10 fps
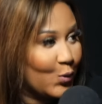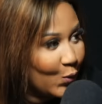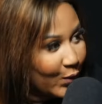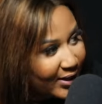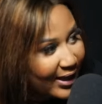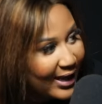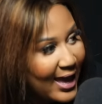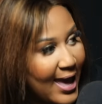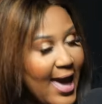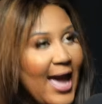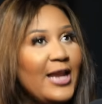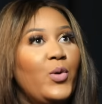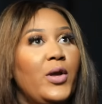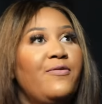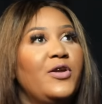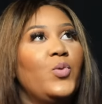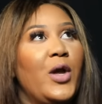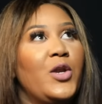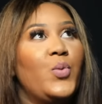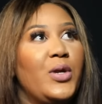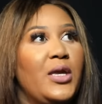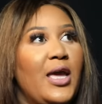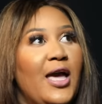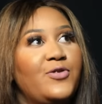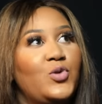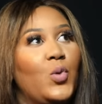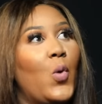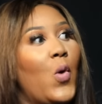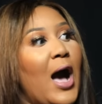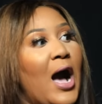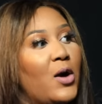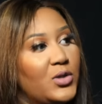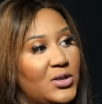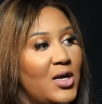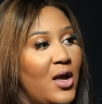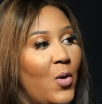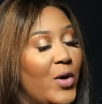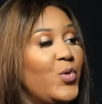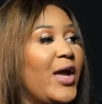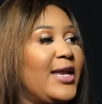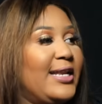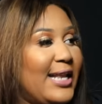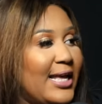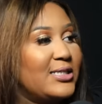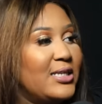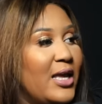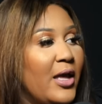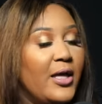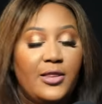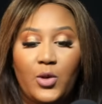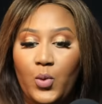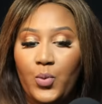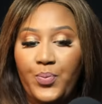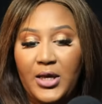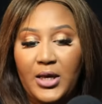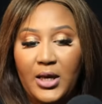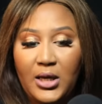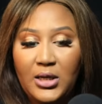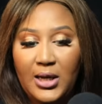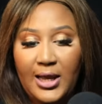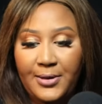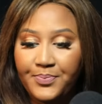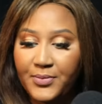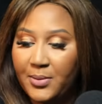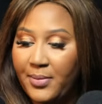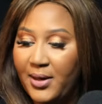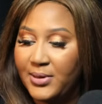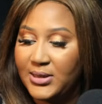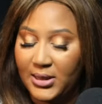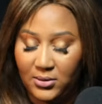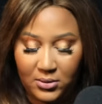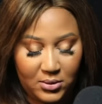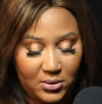school with her, and even when we have to go out, when we are in class, there will be inile, baby zan.